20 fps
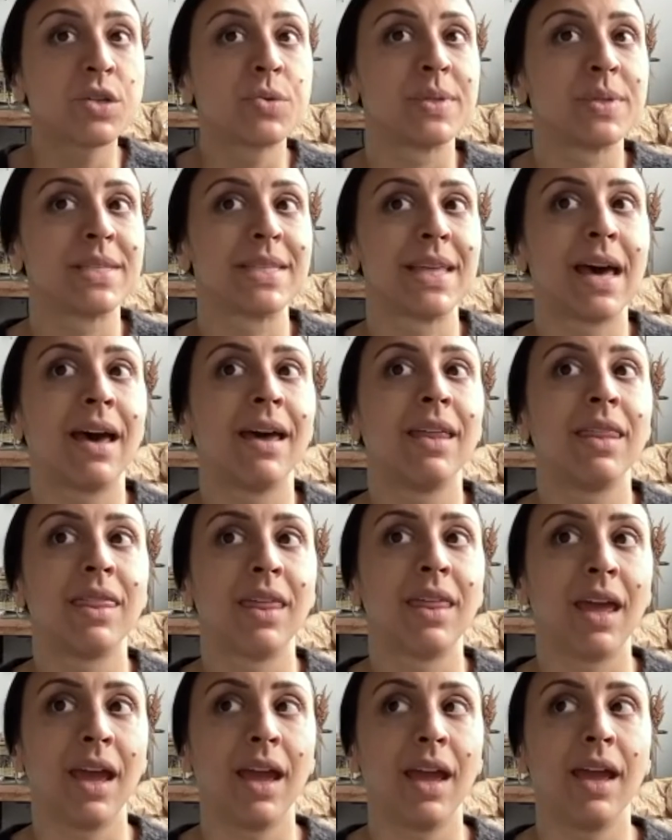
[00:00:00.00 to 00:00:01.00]
was that
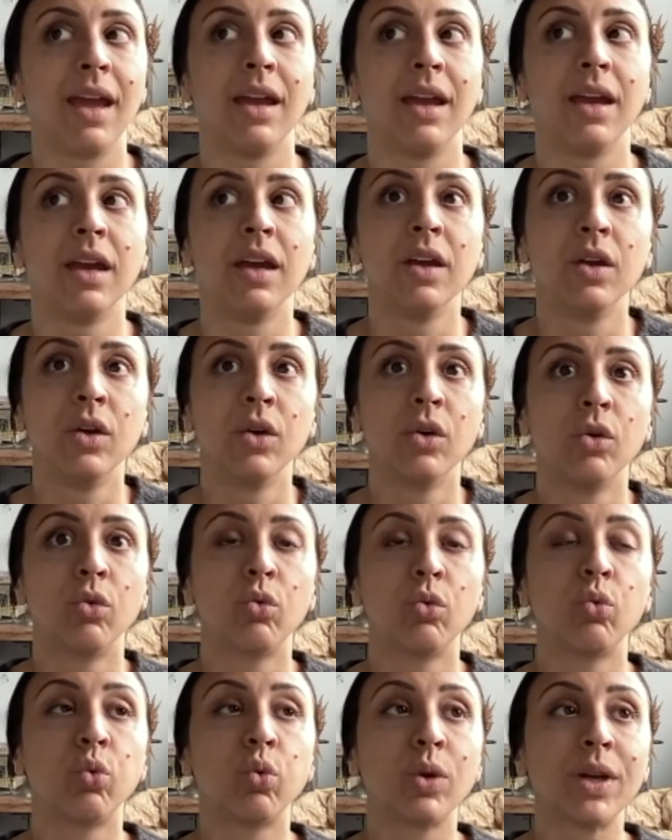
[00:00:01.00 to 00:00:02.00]
they
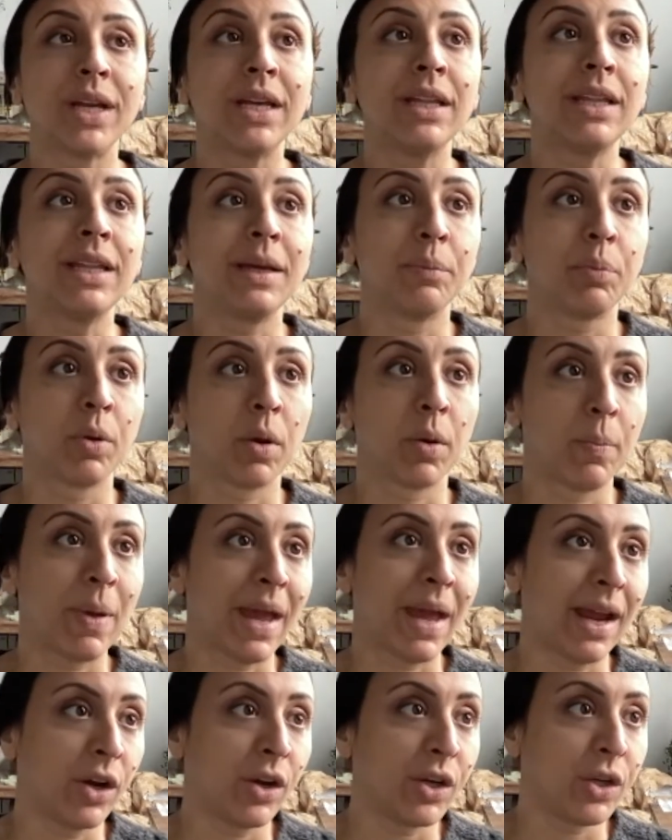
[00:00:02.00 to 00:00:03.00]
really
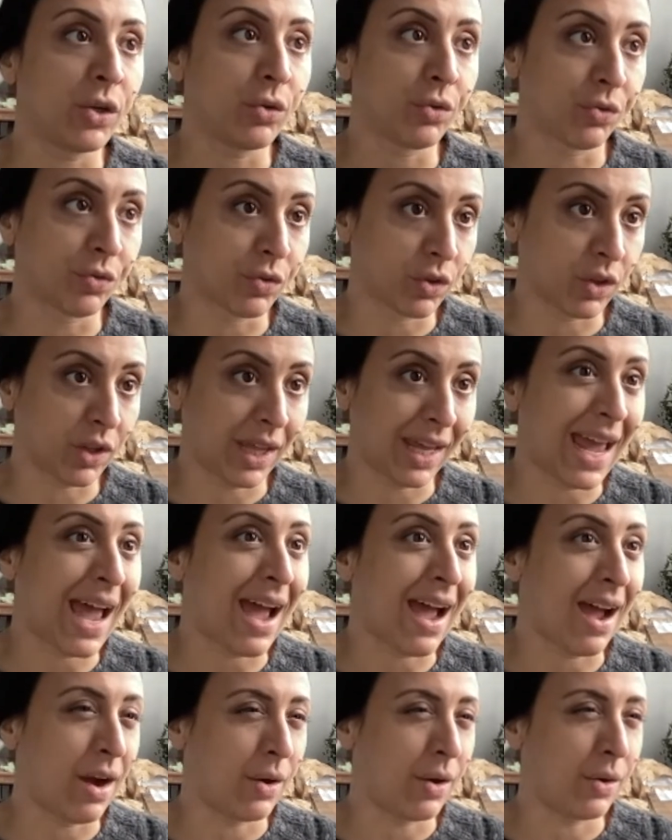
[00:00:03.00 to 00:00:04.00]
prepare you for like
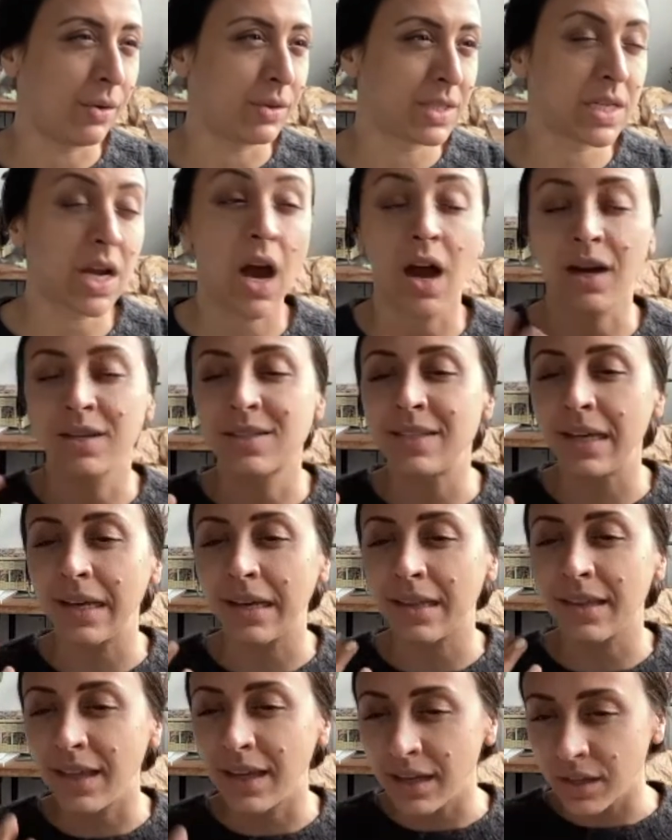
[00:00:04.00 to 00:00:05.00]
how
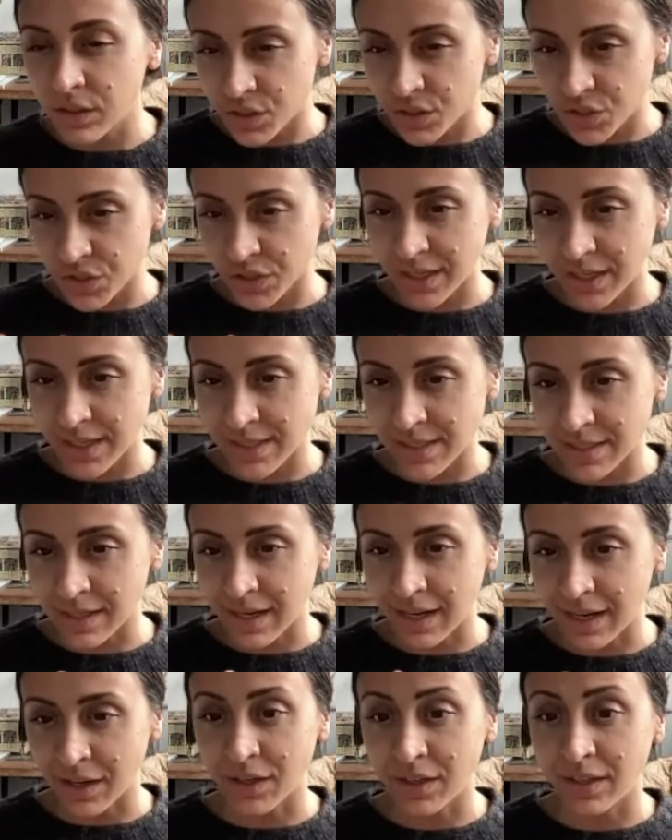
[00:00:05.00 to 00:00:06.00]
toxic the industry is
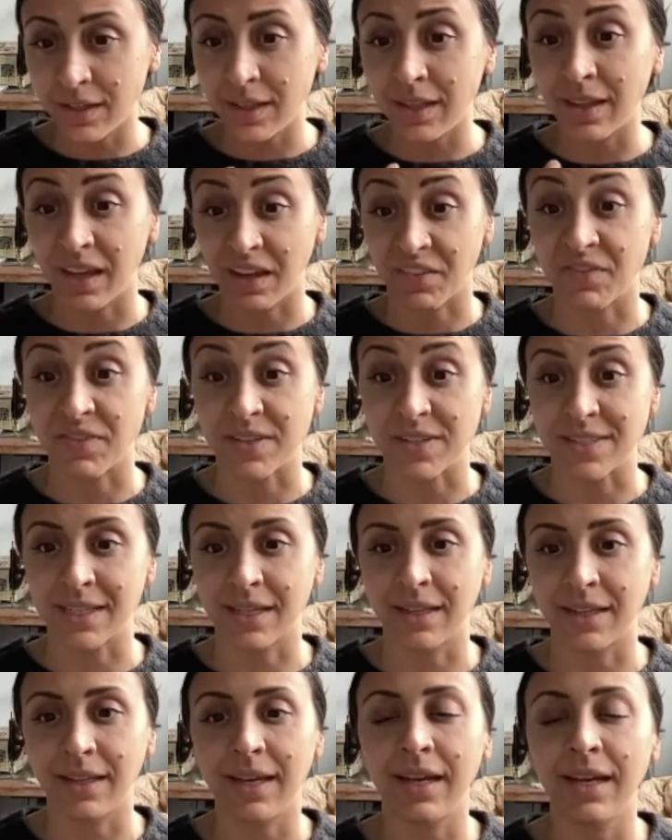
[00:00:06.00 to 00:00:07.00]
inherently, like
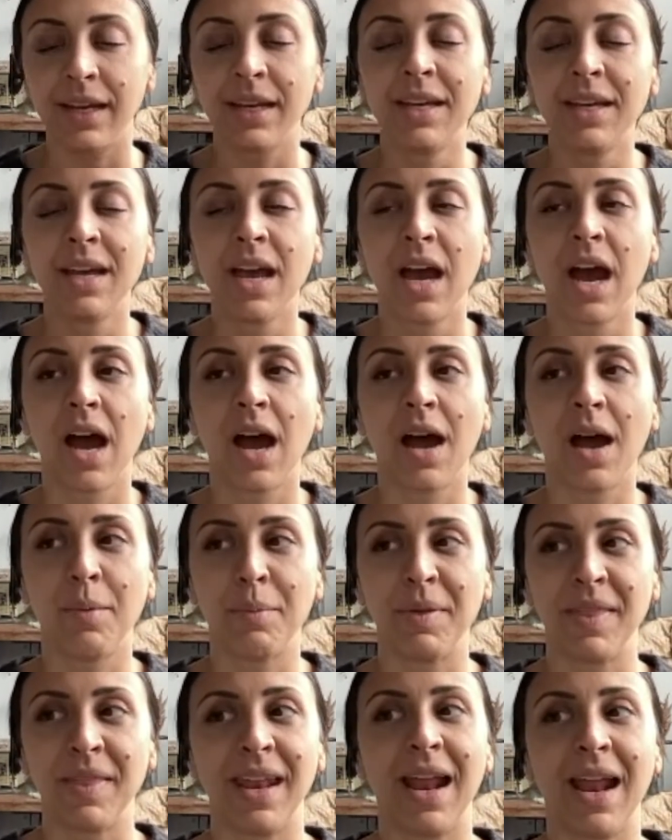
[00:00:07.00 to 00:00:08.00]
physically.
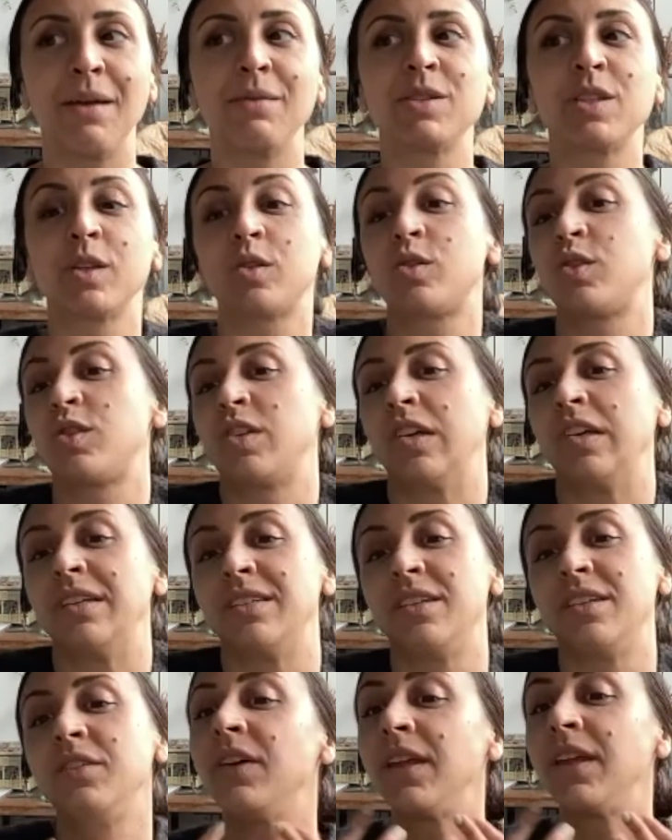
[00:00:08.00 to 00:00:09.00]
And then I was also starting
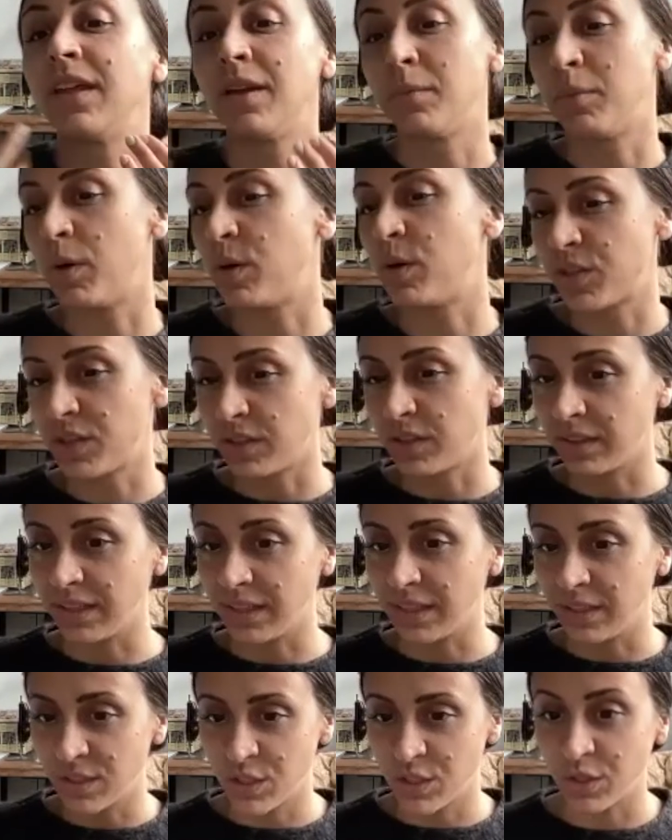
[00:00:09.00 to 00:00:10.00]
to feel it
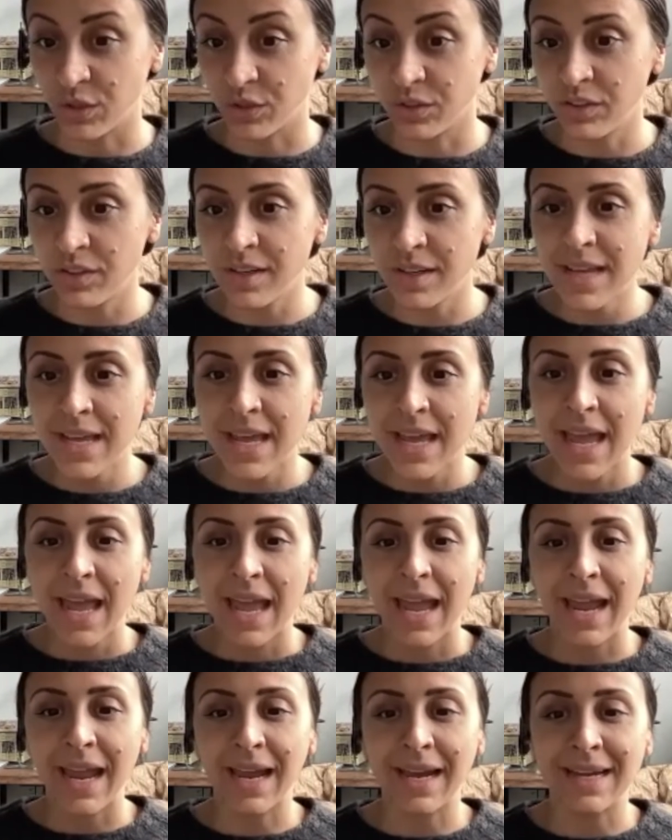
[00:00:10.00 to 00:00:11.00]
emotionally too.
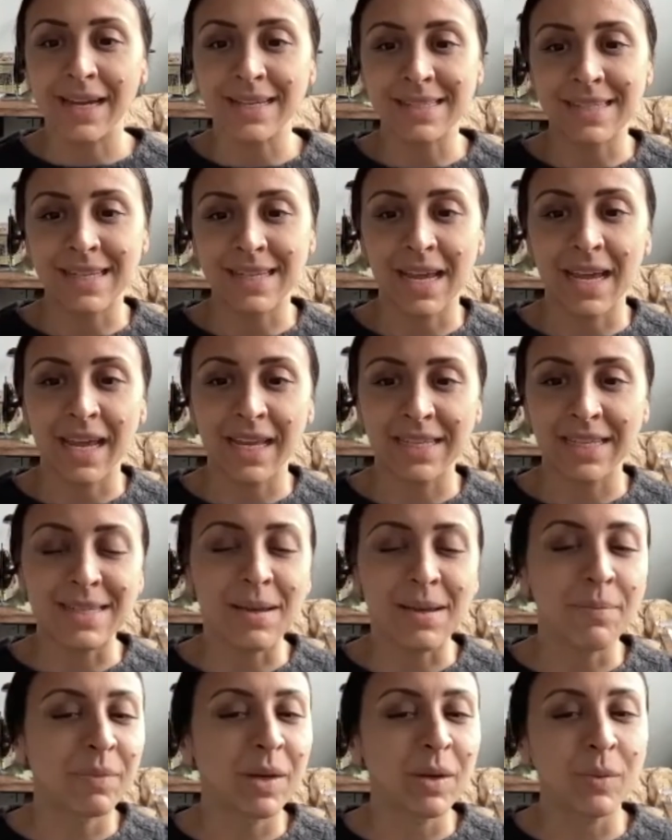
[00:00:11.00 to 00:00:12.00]
And
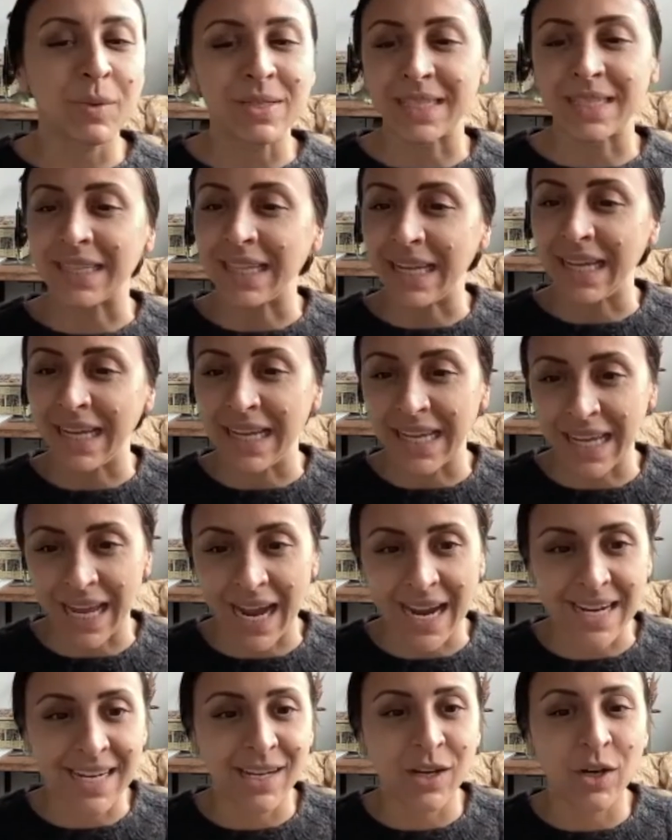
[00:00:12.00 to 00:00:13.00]
something wasn't like gay.
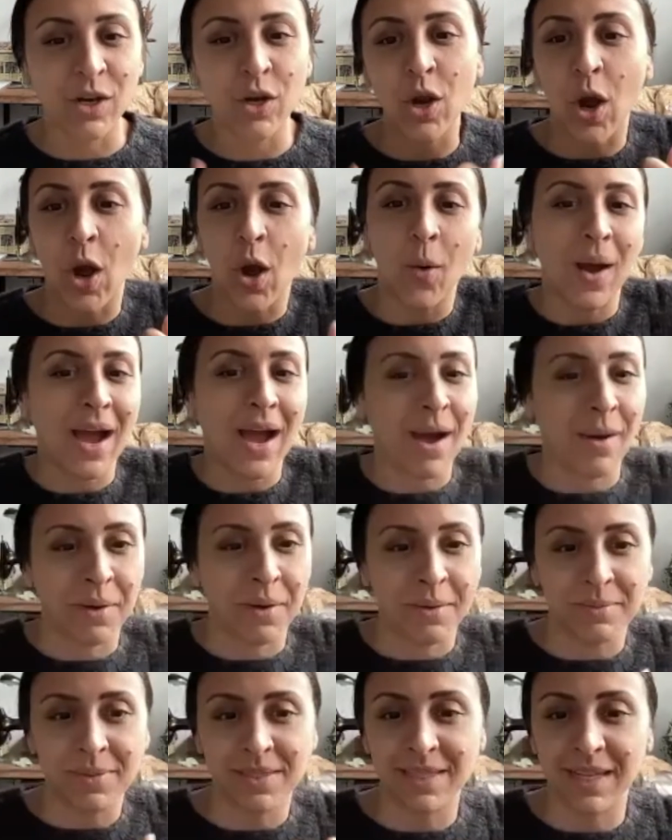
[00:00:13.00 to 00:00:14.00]
I didn't know how
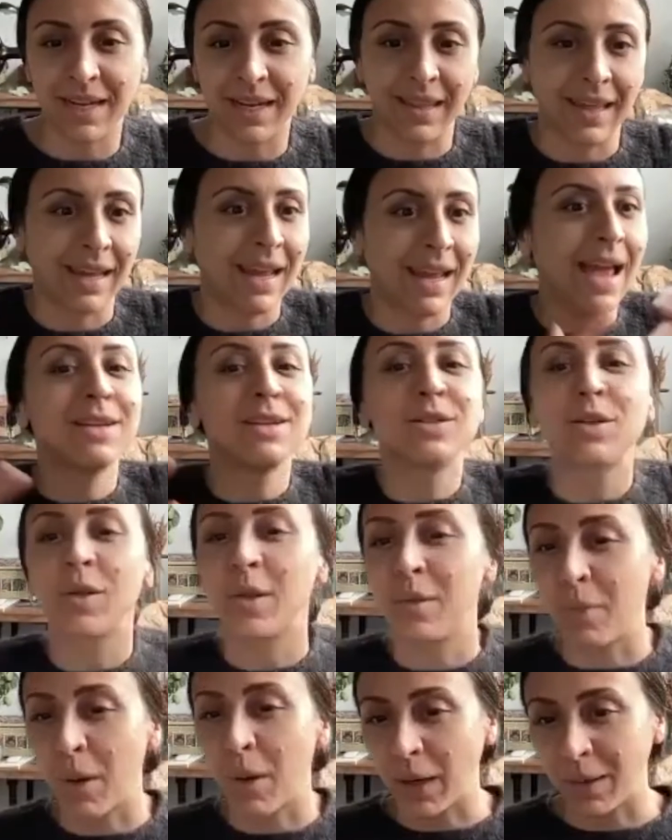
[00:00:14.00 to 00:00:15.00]
I was going to like enter
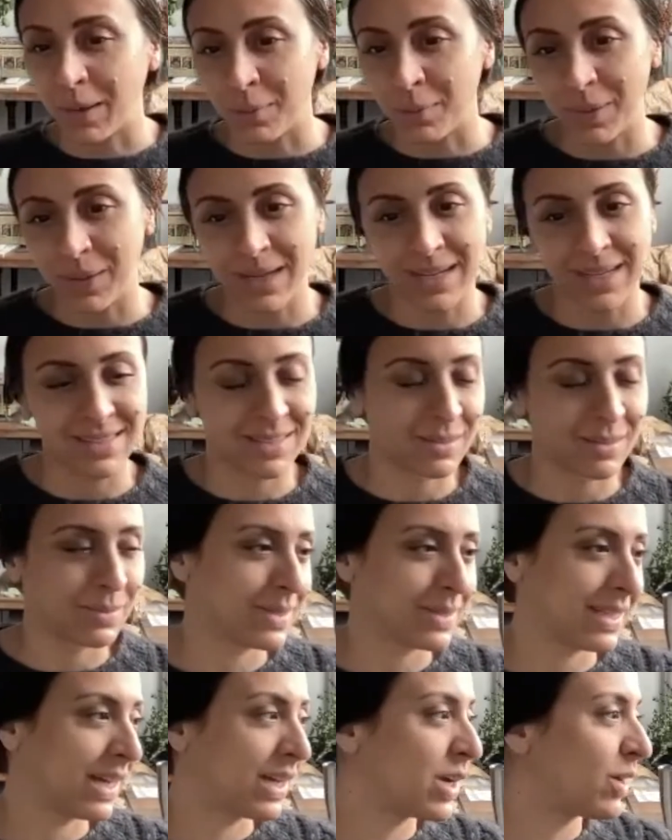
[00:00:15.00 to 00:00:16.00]
the marketplace. It
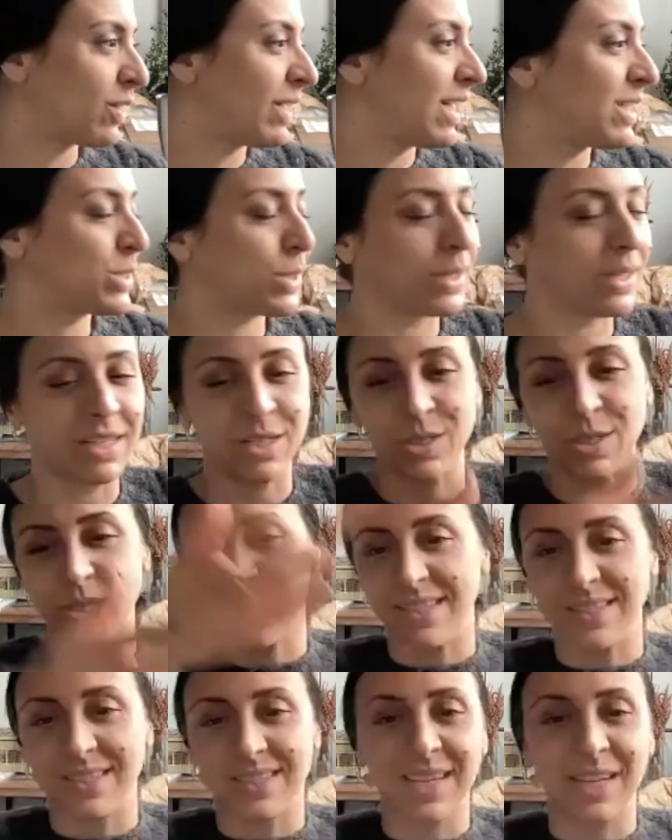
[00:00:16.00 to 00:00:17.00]
was like,
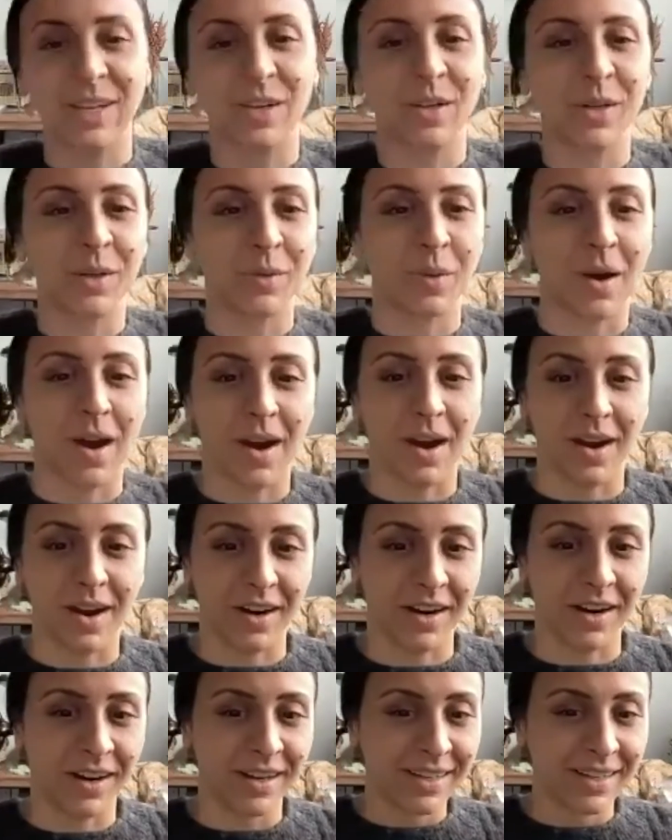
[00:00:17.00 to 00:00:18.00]
congratulations, here you
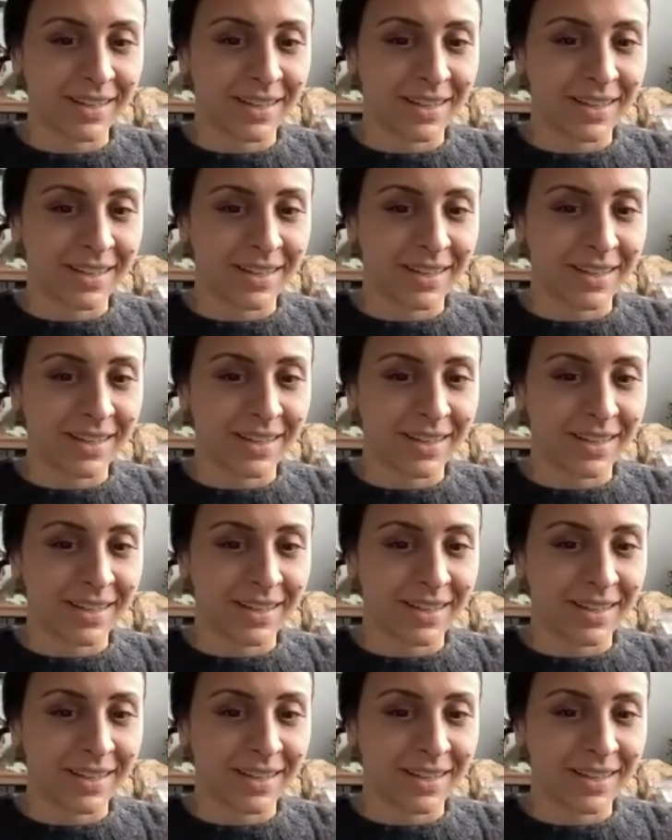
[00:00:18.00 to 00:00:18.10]
are.